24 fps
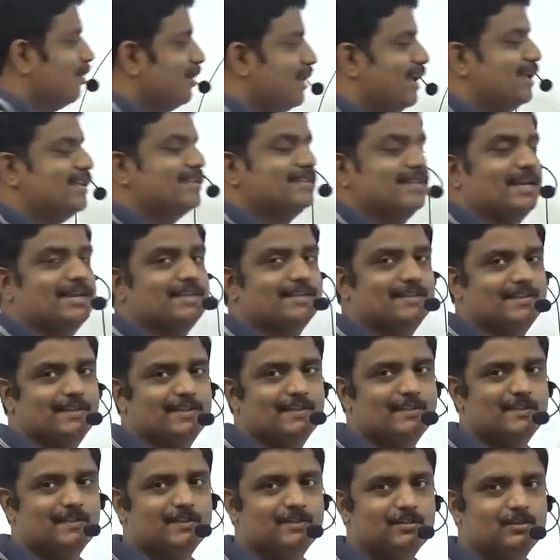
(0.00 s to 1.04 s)

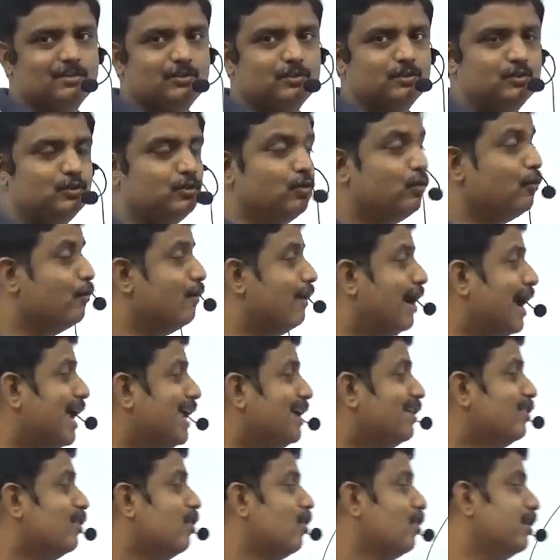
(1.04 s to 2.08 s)
x-axis, so y
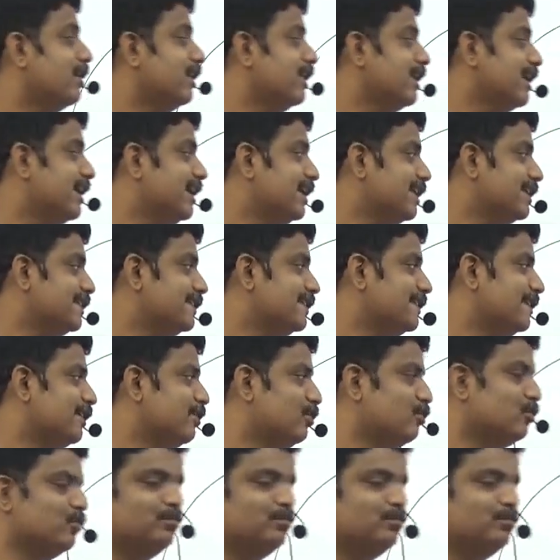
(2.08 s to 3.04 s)
coordinate is 0.